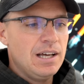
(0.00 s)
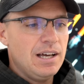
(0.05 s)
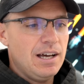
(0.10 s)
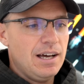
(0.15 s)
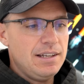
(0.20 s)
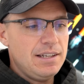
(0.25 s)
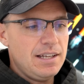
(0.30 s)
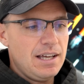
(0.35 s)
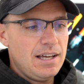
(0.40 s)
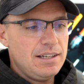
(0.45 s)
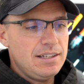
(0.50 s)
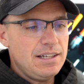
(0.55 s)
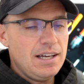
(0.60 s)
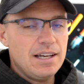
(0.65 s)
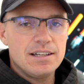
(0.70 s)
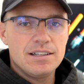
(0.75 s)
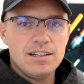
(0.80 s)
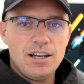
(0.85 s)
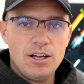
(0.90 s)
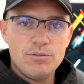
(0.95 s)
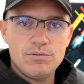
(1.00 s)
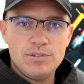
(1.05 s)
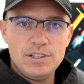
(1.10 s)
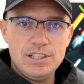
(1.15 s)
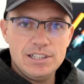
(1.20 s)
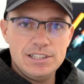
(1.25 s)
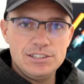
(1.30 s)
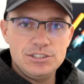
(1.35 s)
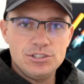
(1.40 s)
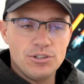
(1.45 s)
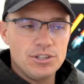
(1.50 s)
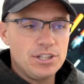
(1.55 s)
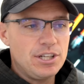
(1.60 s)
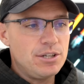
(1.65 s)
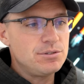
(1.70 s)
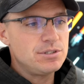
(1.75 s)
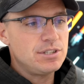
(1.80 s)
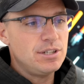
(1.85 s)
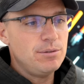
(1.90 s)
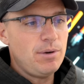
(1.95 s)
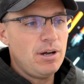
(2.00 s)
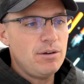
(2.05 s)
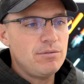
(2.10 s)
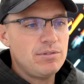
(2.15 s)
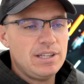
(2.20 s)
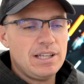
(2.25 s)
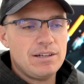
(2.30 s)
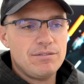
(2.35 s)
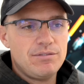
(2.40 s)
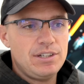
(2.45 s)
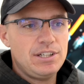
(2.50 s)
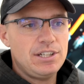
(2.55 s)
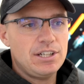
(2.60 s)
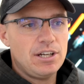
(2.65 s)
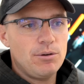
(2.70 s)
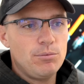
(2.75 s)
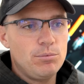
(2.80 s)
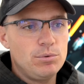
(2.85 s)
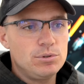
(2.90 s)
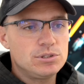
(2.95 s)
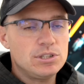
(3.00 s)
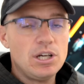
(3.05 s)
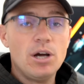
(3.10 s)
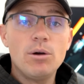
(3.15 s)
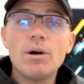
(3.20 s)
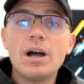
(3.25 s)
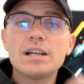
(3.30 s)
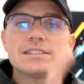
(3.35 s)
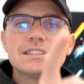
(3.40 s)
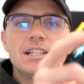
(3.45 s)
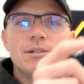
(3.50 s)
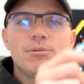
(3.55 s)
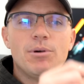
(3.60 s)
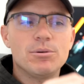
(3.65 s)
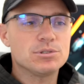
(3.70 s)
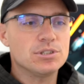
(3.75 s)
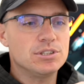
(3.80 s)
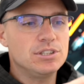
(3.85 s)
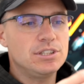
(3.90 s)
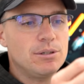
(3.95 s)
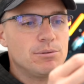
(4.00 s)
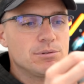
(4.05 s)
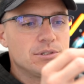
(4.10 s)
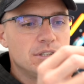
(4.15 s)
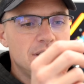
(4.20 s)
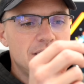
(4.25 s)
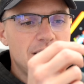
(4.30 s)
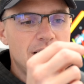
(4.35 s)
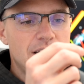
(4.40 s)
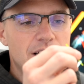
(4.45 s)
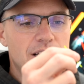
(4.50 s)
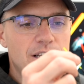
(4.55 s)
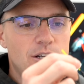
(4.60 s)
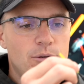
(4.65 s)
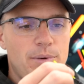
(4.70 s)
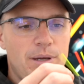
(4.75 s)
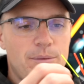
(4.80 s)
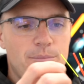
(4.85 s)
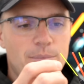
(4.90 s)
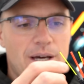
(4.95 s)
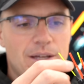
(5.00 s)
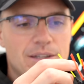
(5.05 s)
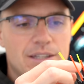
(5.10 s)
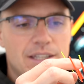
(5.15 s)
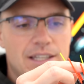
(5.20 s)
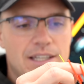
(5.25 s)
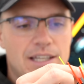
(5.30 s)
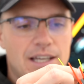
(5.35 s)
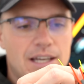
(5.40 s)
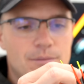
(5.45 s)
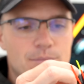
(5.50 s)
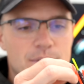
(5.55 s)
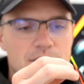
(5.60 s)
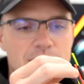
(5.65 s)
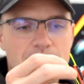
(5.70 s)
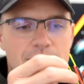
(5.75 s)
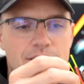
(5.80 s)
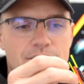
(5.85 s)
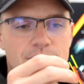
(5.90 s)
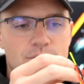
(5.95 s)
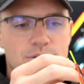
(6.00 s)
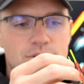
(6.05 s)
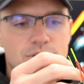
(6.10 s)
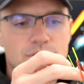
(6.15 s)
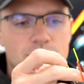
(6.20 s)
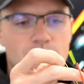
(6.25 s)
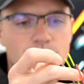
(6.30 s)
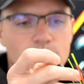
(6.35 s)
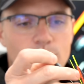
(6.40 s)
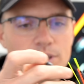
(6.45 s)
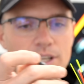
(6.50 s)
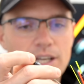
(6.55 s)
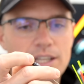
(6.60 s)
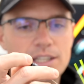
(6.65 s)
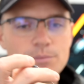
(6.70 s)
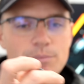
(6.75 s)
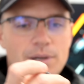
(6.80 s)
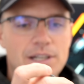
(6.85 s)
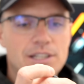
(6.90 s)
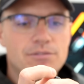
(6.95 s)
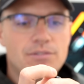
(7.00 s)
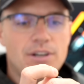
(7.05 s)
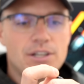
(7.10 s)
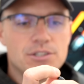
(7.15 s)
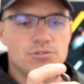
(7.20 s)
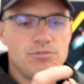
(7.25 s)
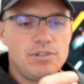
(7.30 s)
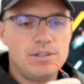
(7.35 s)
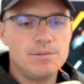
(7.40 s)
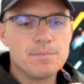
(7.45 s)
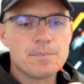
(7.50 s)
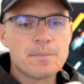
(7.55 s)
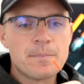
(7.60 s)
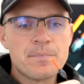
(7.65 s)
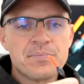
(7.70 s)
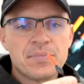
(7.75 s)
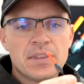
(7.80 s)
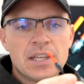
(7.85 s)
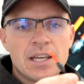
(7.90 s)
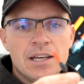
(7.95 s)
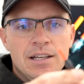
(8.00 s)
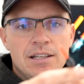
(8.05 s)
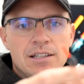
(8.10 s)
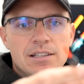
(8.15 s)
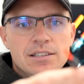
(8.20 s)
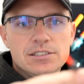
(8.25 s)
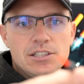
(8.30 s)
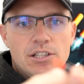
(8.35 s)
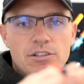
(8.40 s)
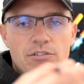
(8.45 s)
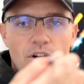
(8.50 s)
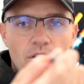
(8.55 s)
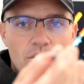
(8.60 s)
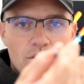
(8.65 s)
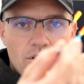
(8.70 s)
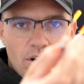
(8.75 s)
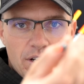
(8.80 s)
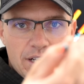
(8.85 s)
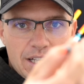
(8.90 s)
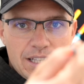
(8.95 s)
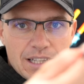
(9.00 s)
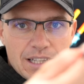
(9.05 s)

And yeah, hopefully you'll enjoy using them. Hopefully that video was... Oh, I'll tell you what I was going to do. I was going to tell you a little bit about the materials and stuff, wasn't I, and the manufacturing. So they've all got an